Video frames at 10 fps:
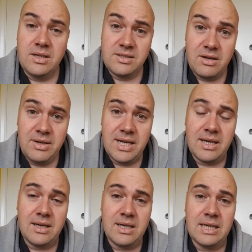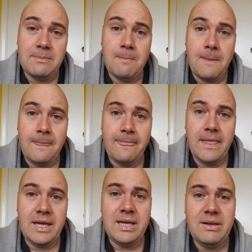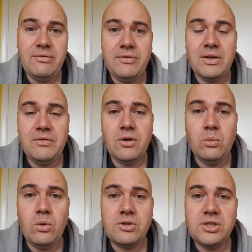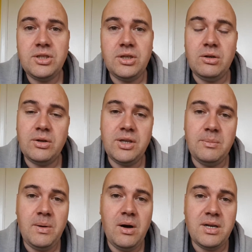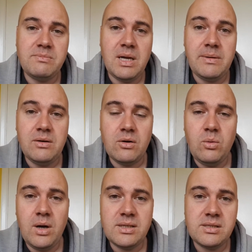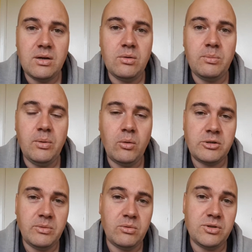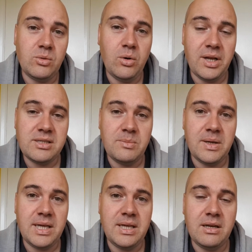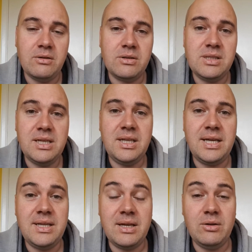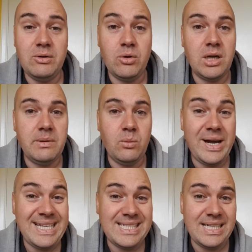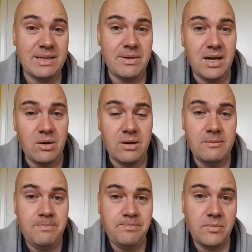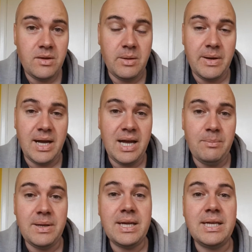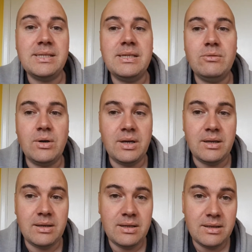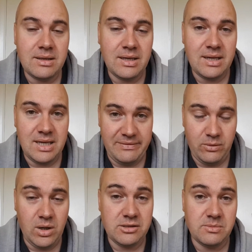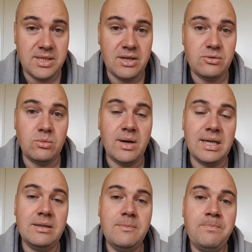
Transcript: So yeah, if your washer that you're looking at buying is maybe not quite so portable as you want it to be, you know, because at the end of the day they're all going to be weighty, no matter how big it is, they're all going to have quite a substantial weight.